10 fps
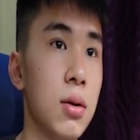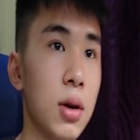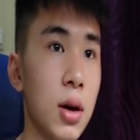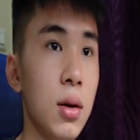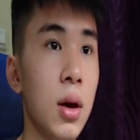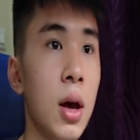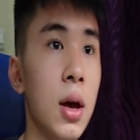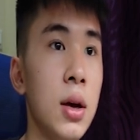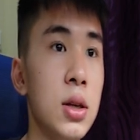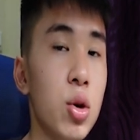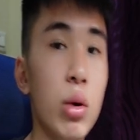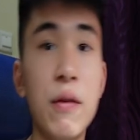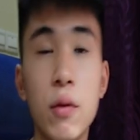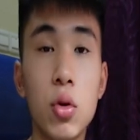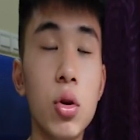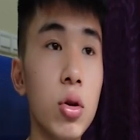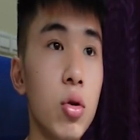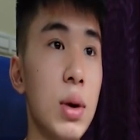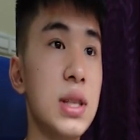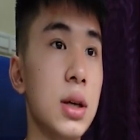Okay, so if you do not know
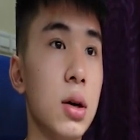what's a